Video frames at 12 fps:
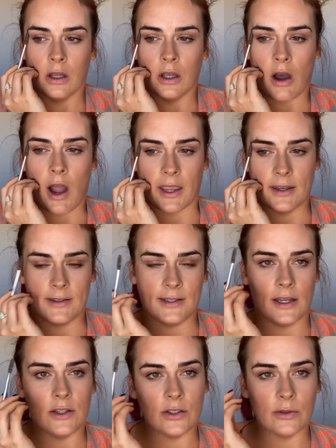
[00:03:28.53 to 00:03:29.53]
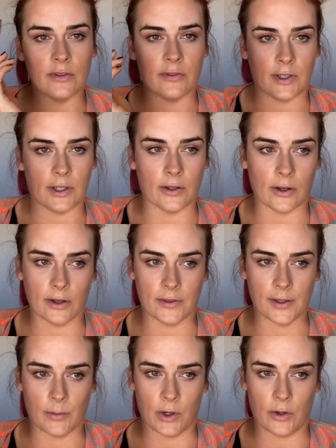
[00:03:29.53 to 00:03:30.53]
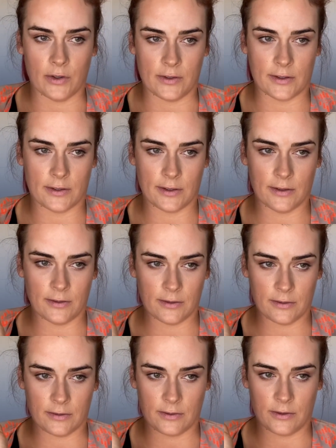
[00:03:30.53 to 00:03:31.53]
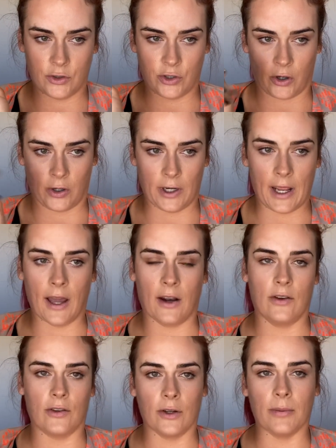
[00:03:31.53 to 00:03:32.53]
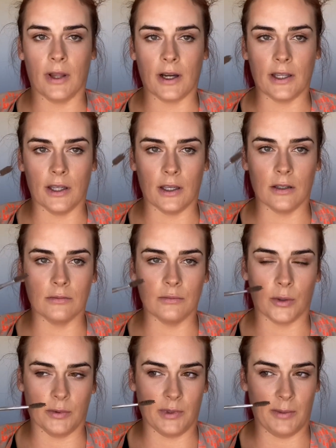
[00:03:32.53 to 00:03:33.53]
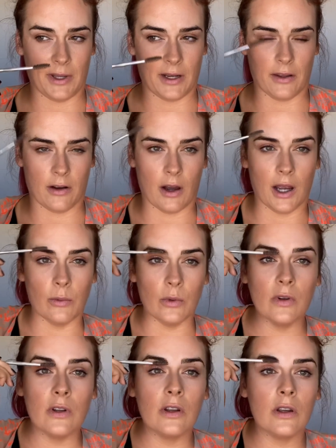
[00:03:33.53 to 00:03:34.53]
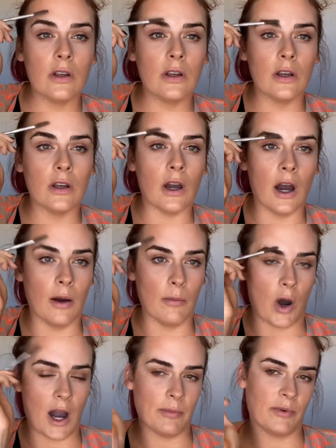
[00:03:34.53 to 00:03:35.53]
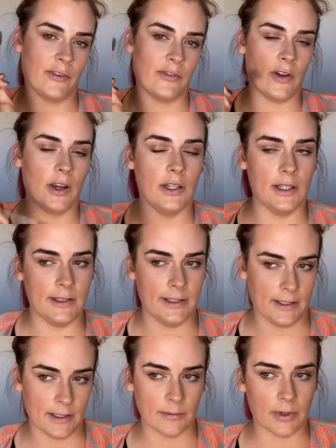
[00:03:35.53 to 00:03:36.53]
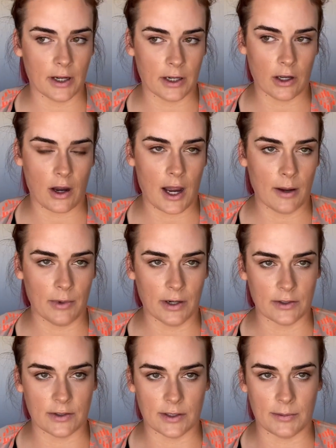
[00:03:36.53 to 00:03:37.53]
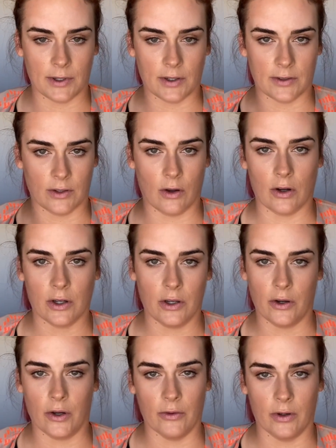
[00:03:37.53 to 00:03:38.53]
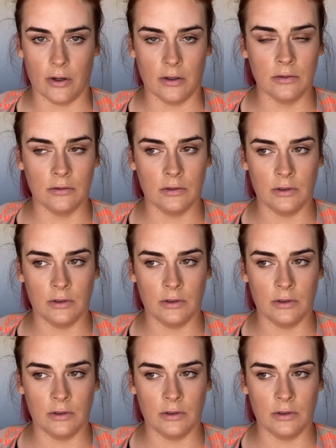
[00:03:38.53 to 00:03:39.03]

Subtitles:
can send you a video of someone who's shown how to do plucking probably better than I would. I'd prefer you didn't pluck your eyebrows just because a lot can go wrong.